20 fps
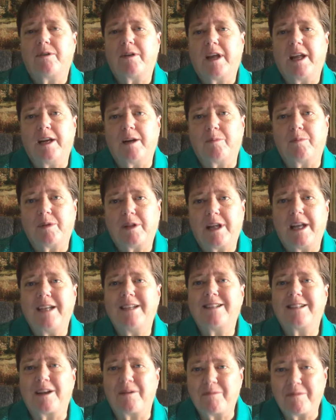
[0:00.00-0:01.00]
in a
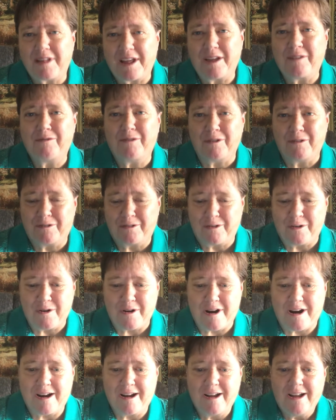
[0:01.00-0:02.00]
place I'm thankful
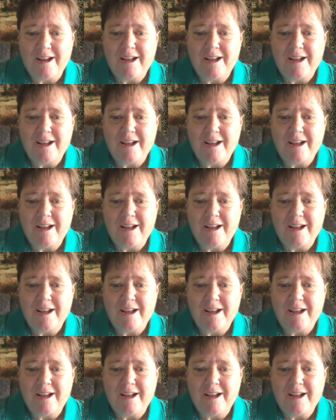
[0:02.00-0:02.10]
for.